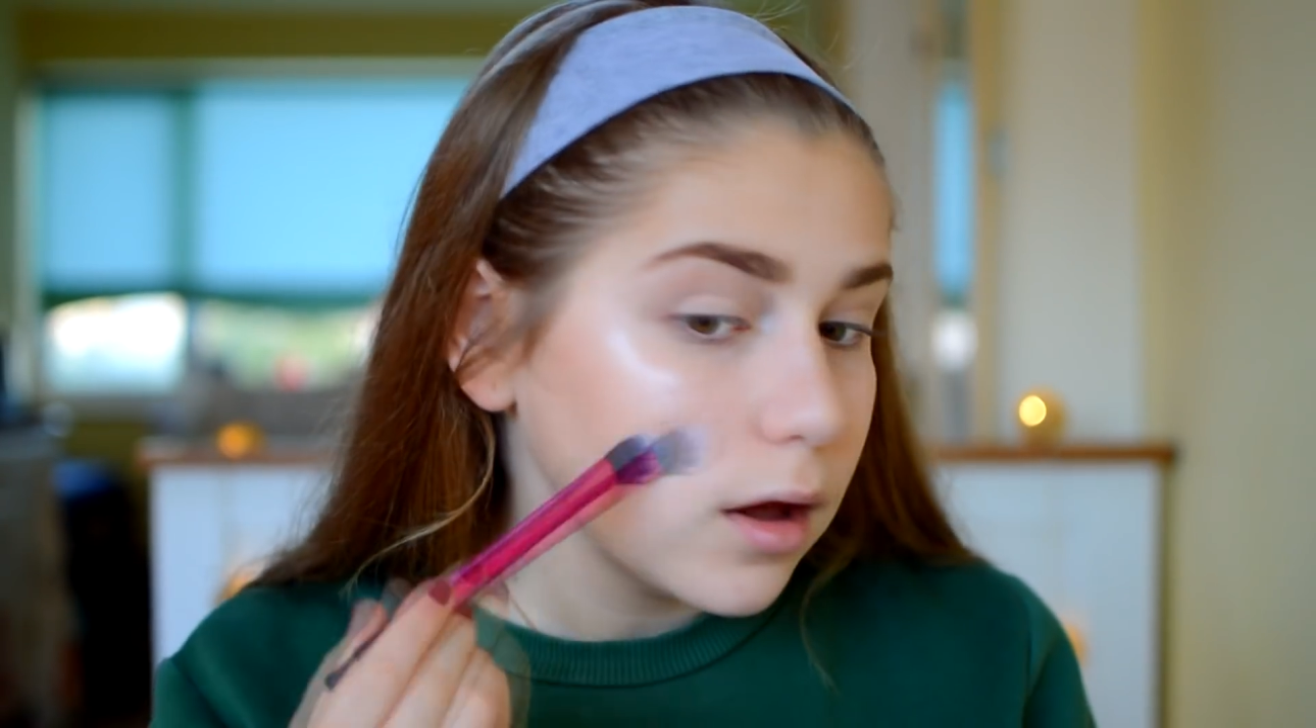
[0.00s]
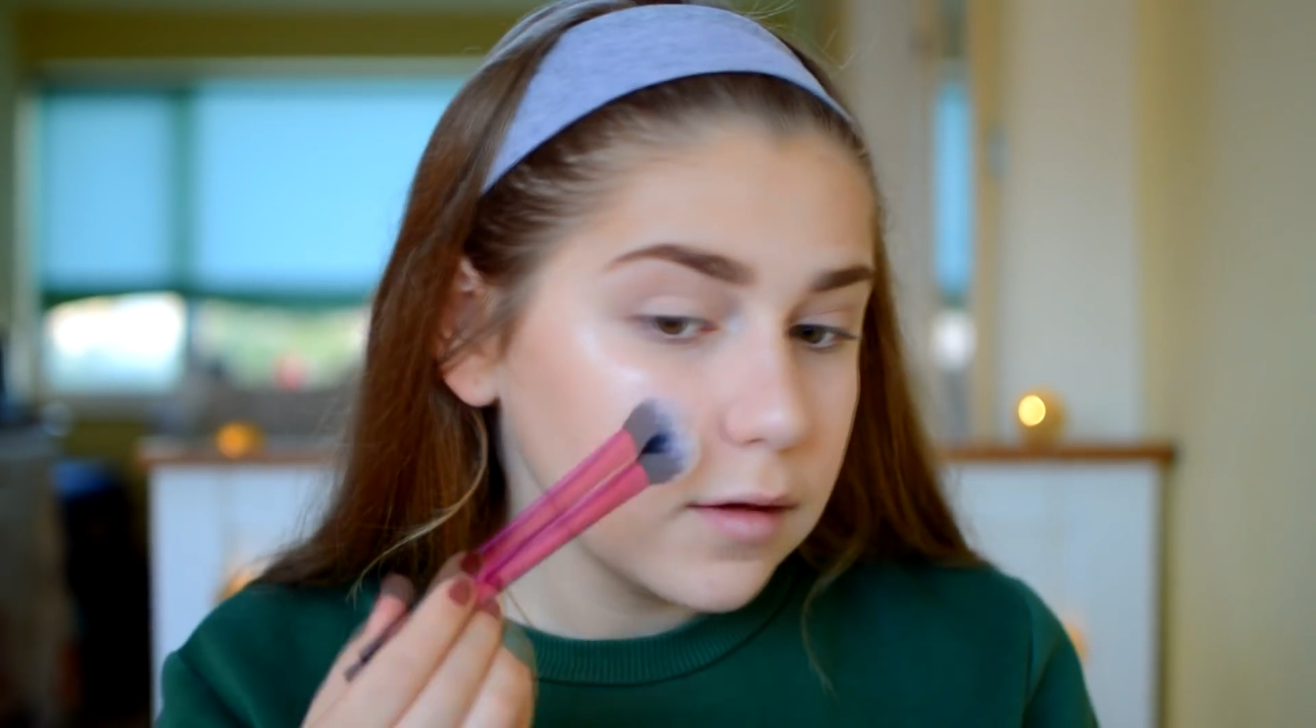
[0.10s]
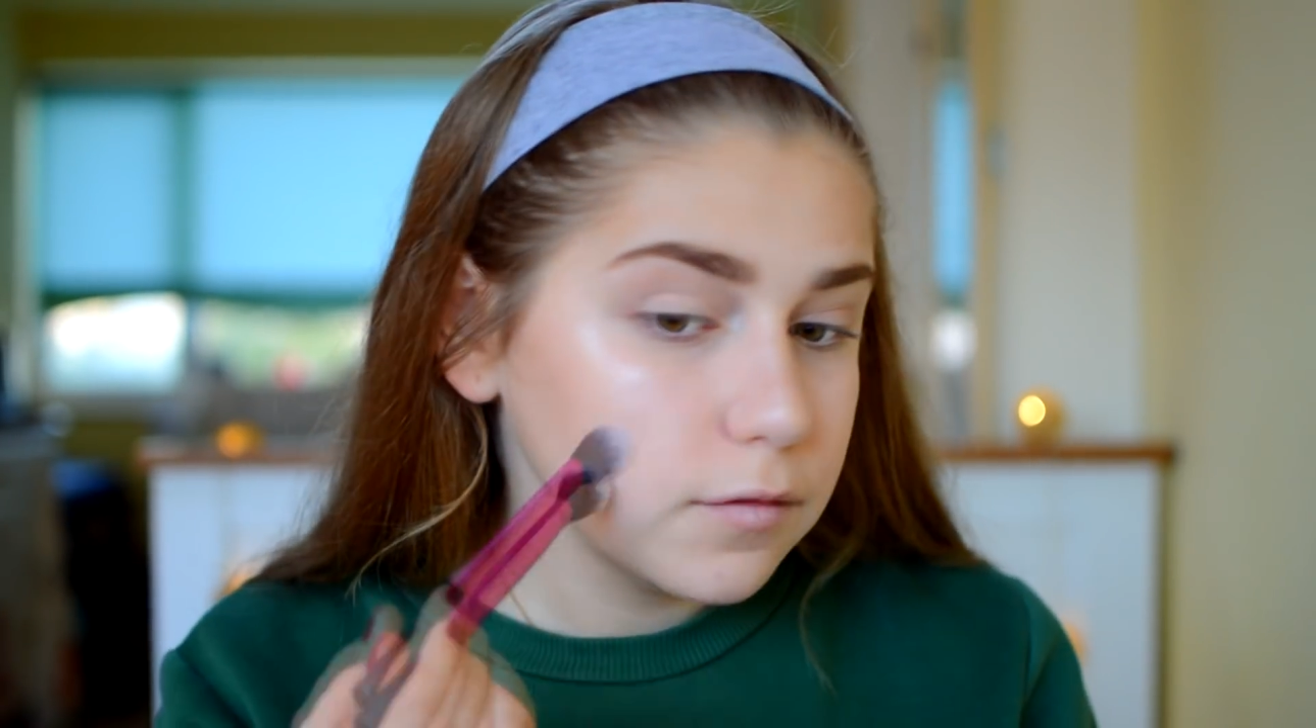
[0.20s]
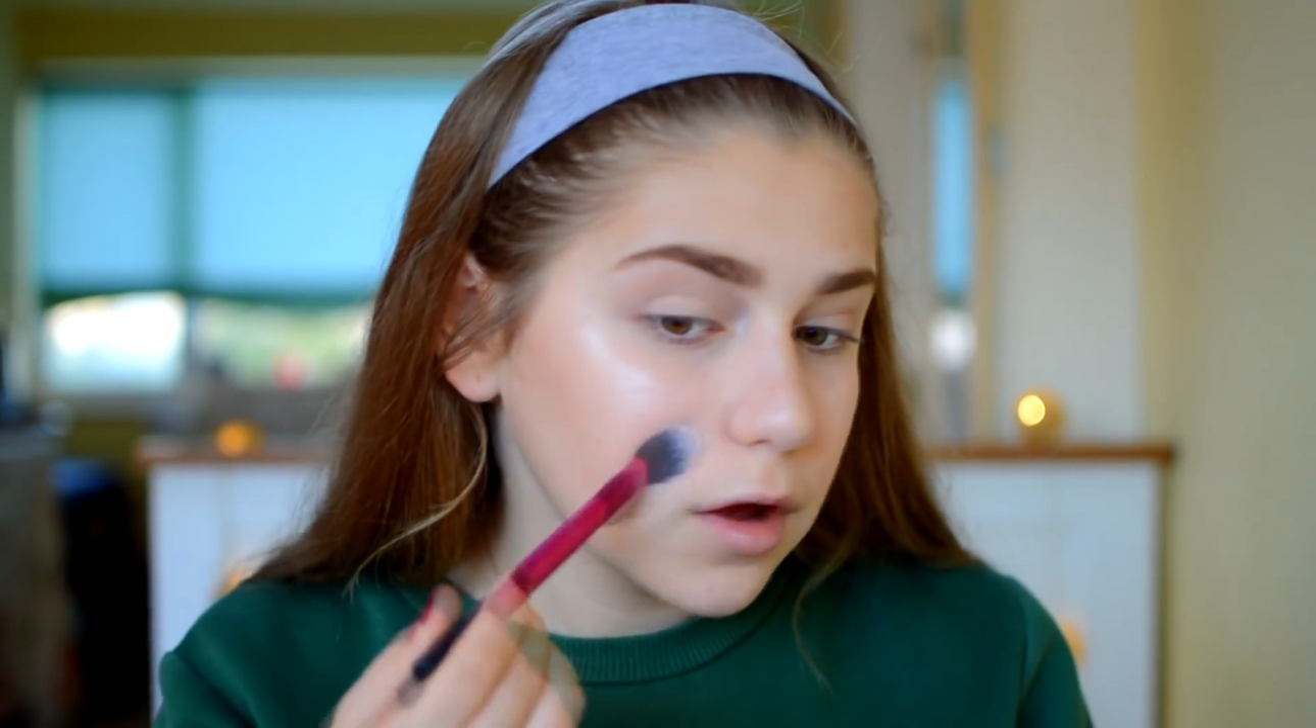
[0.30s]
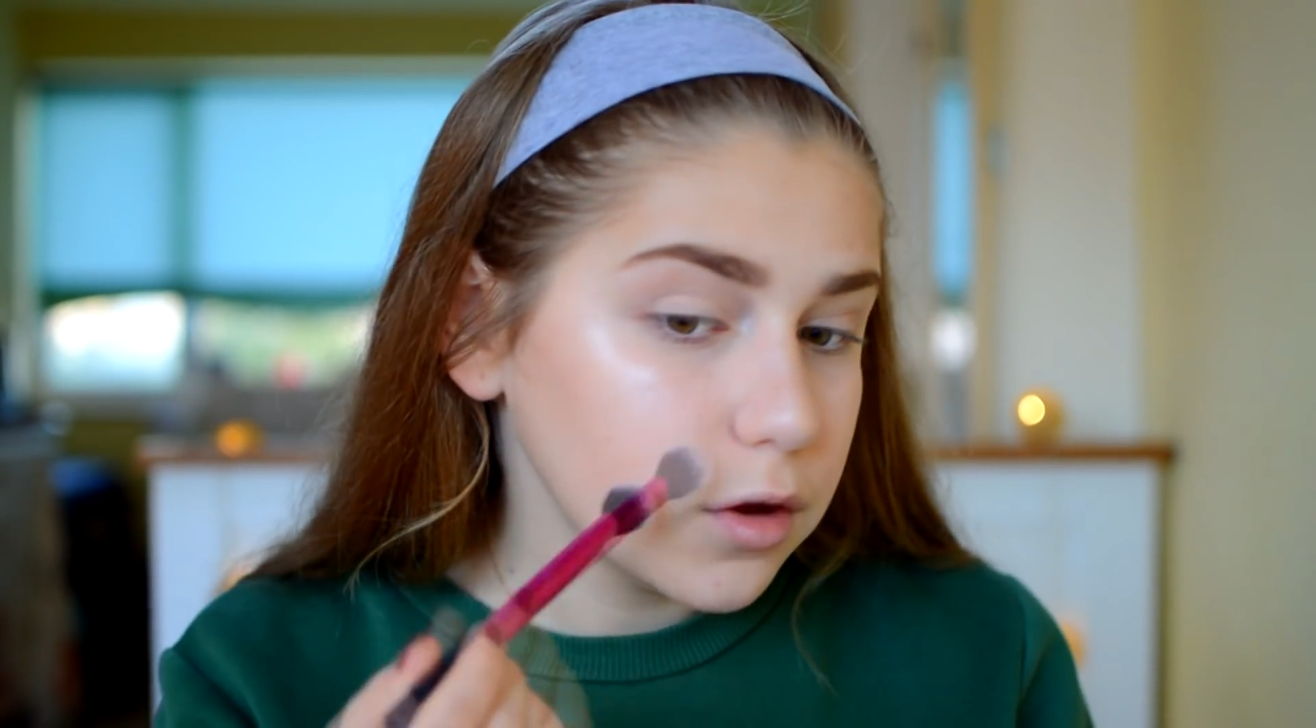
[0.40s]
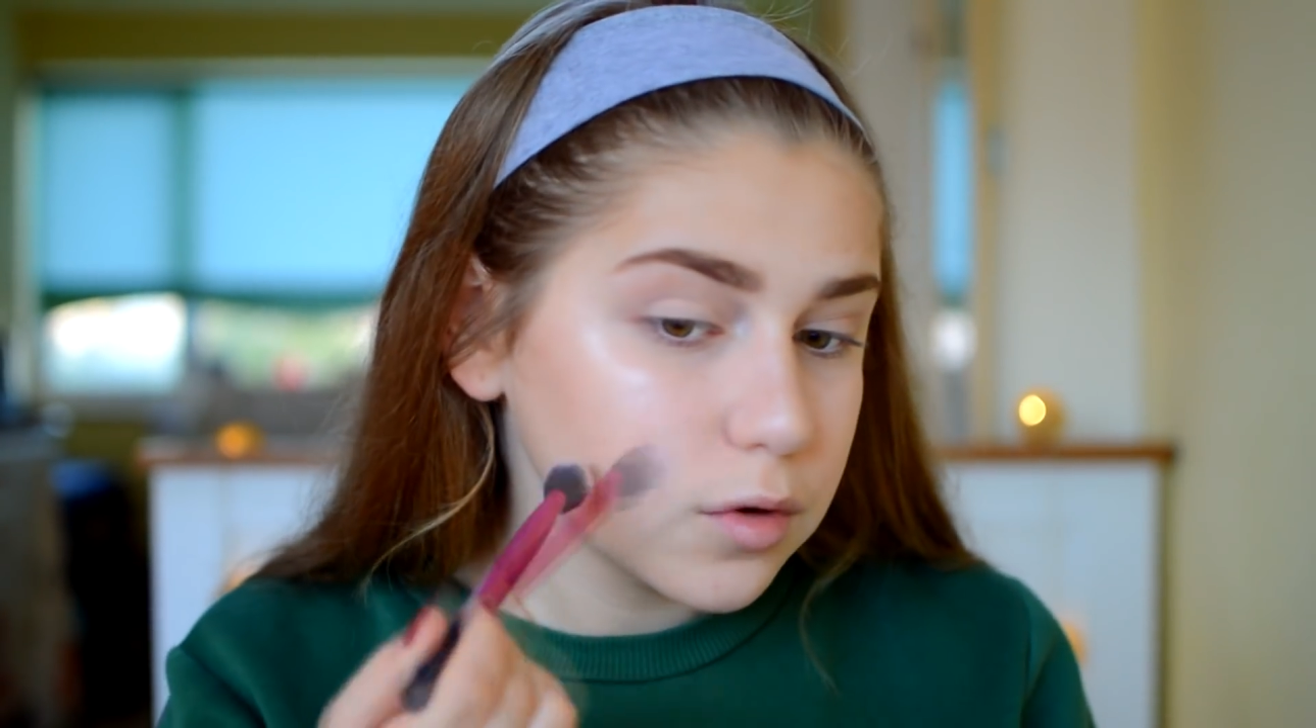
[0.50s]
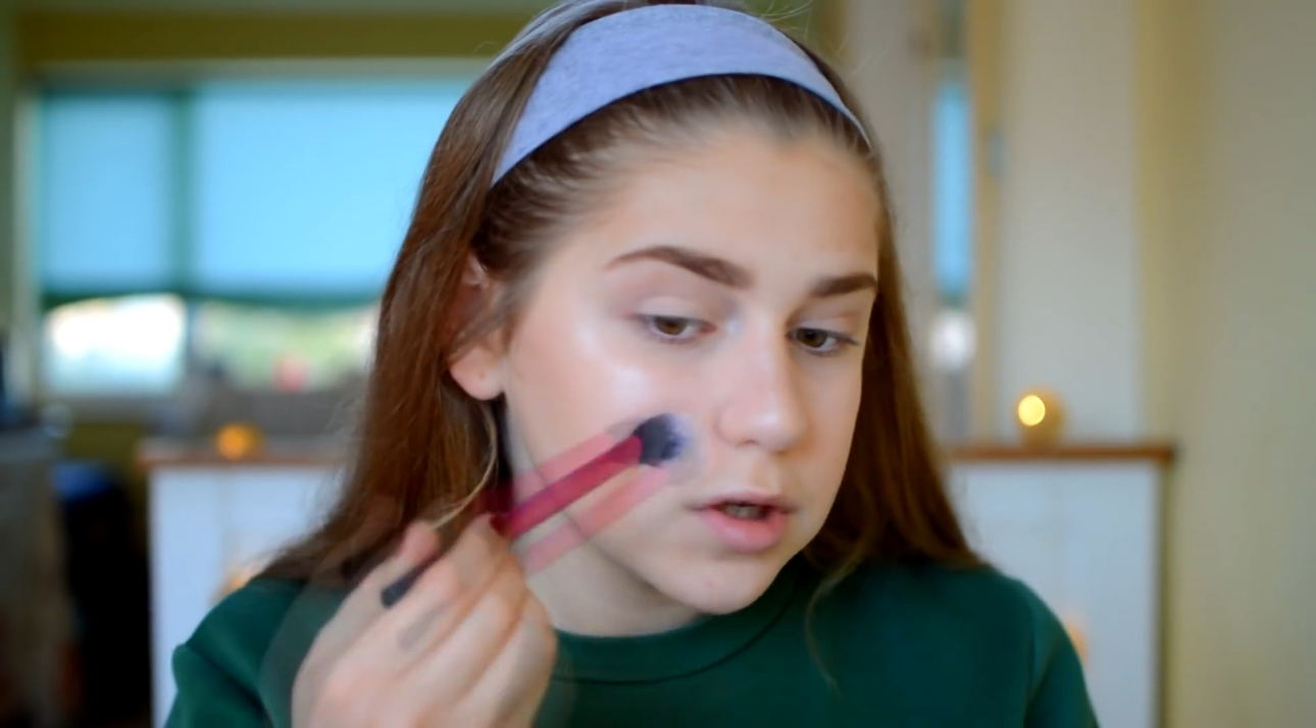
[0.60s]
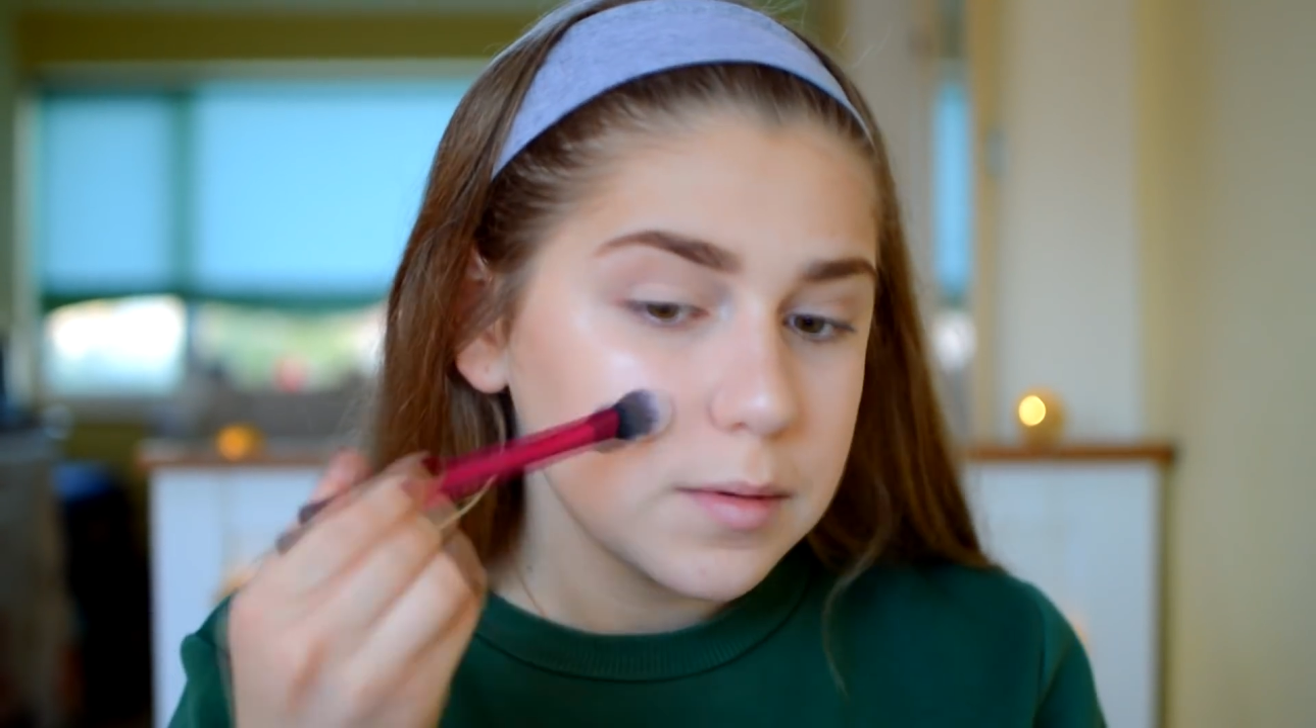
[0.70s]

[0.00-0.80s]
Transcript: even though you want it